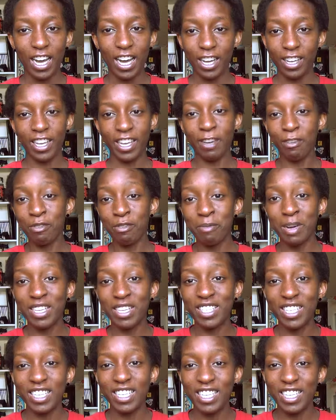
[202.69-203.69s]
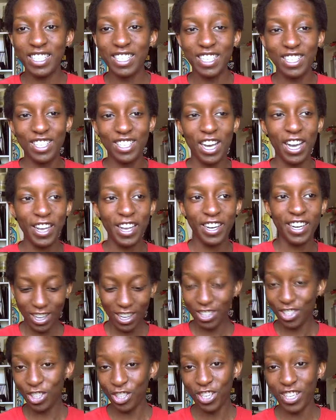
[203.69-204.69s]
I gave him my CDs a sign,
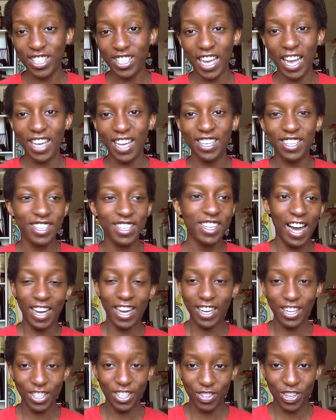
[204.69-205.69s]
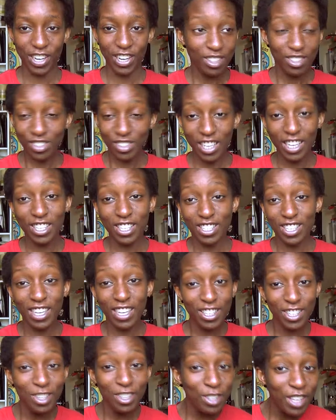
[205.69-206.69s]
I shook his hand, and I just like, thanks,
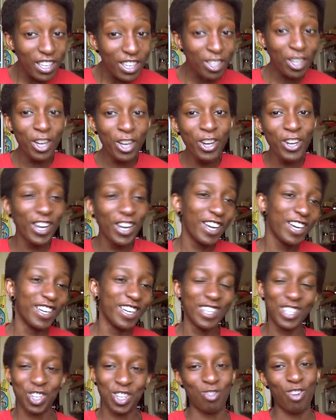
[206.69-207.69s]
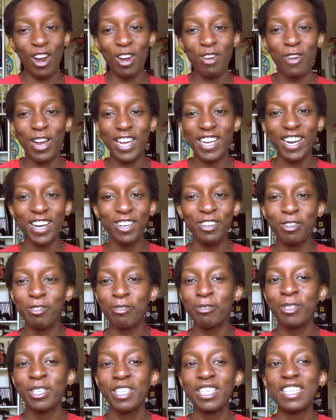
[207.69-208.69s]
thank you, and I just ran away kind
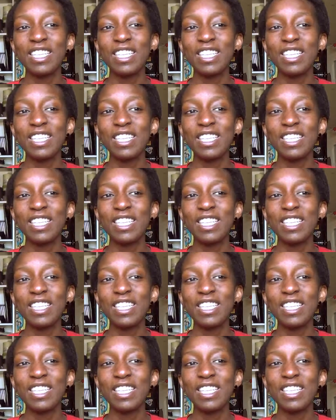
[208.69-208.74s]
of.